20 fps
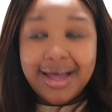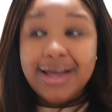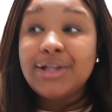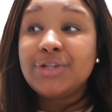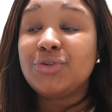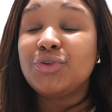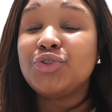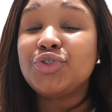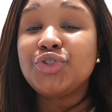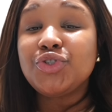
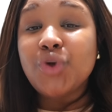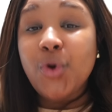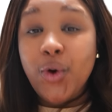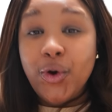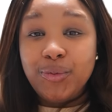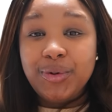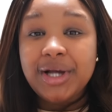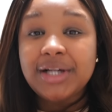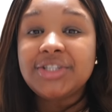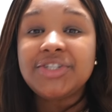to show
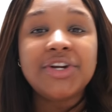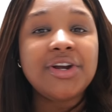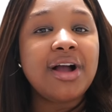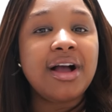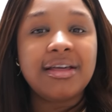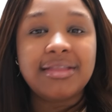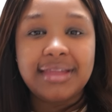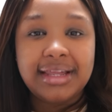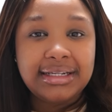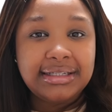up as your
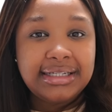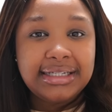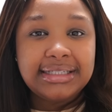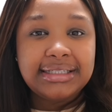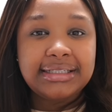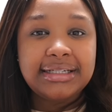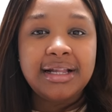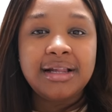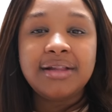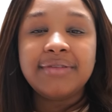authentic
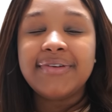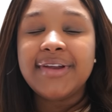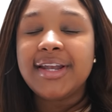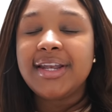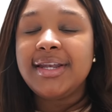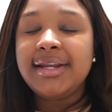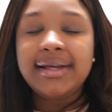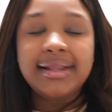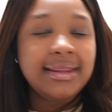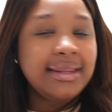self,
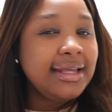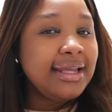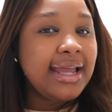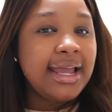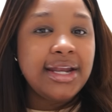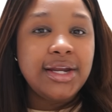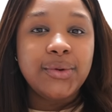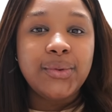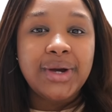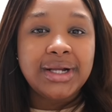nothing
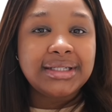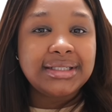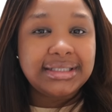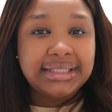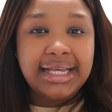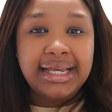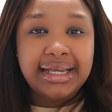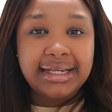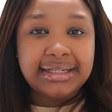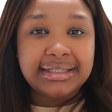anyone
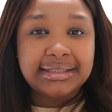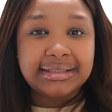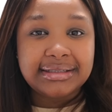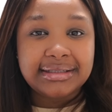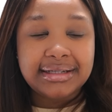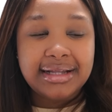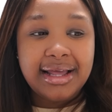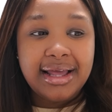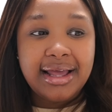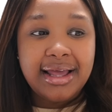
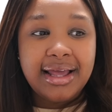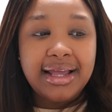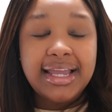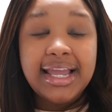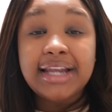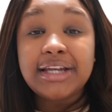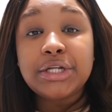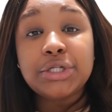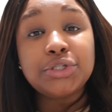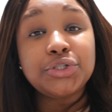says
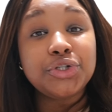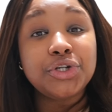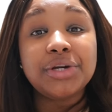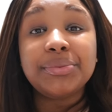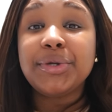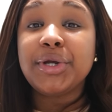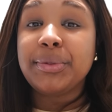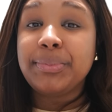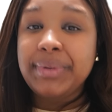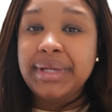can disturb
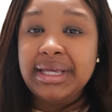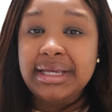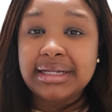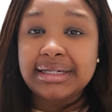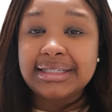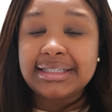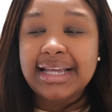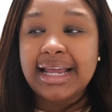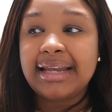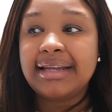your
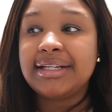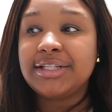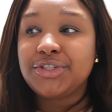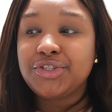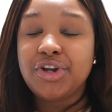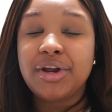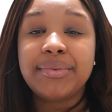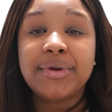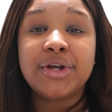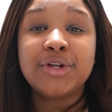peace, can
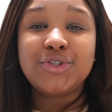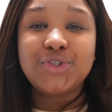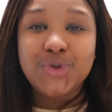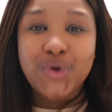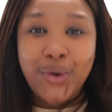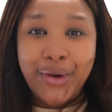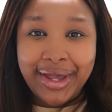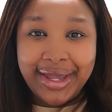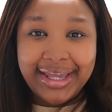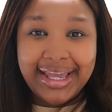disturb your
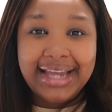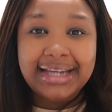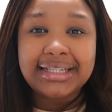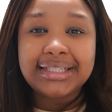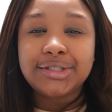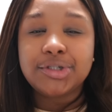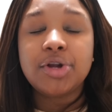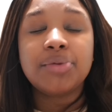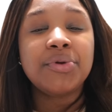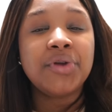joy, can
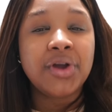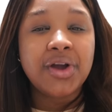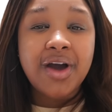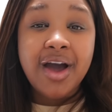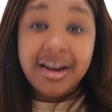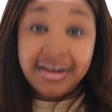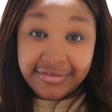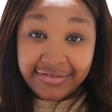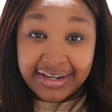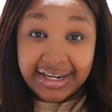disturb your
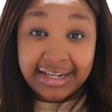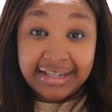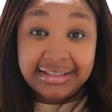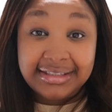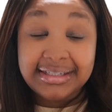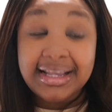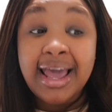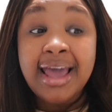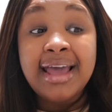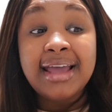
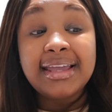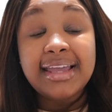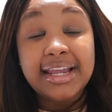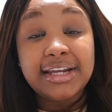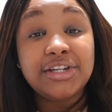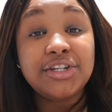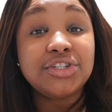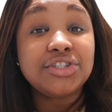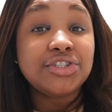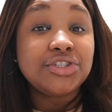confidence,
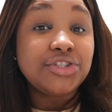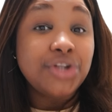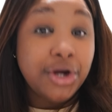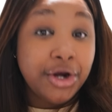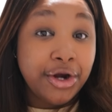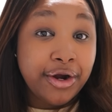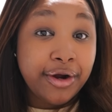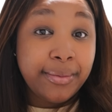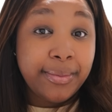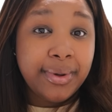can
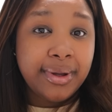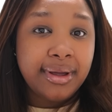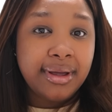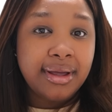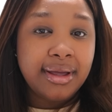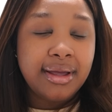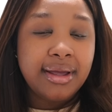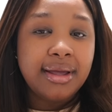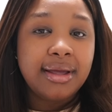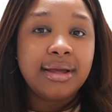disturb
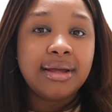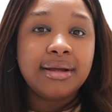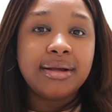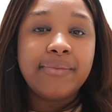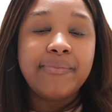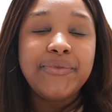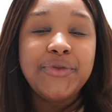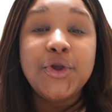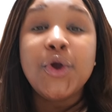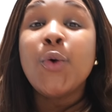
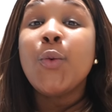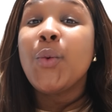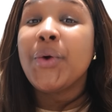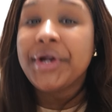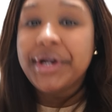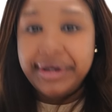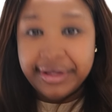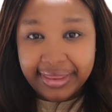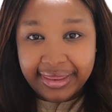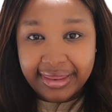your
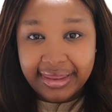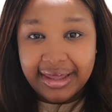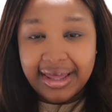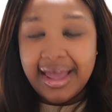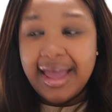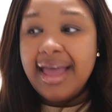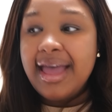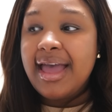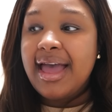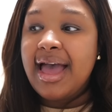worth.
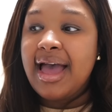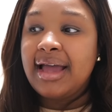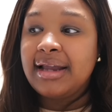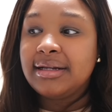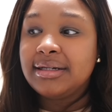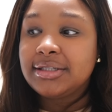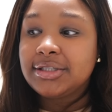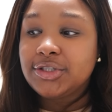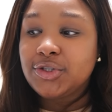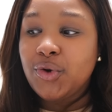
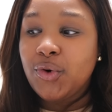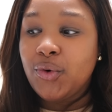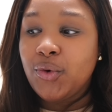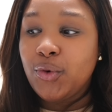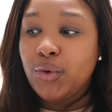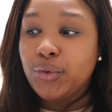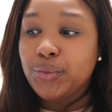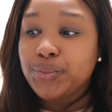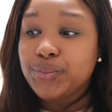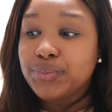And
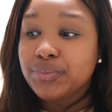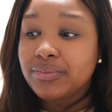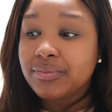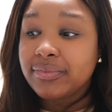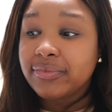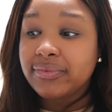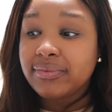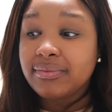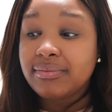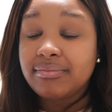so
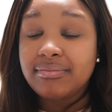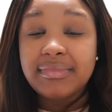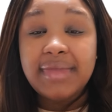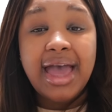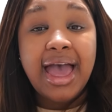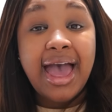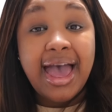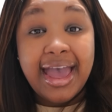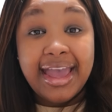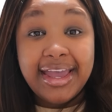
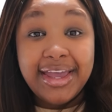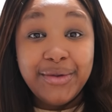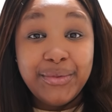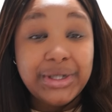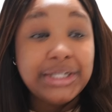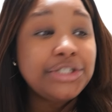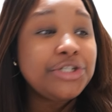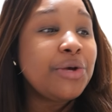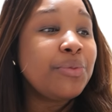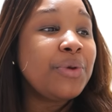
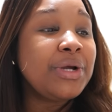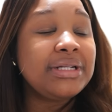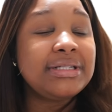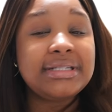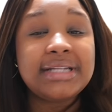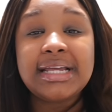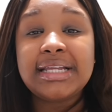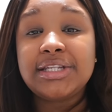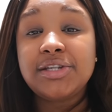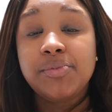when someone
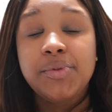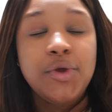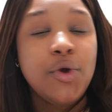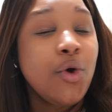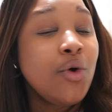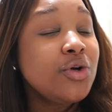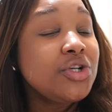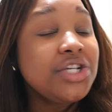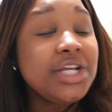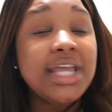say to me,
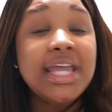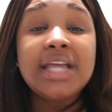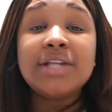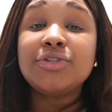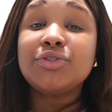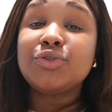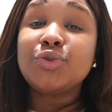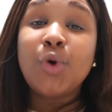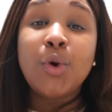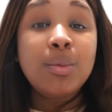oh, she gained
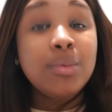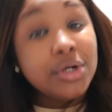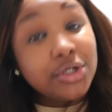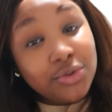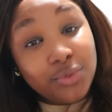so much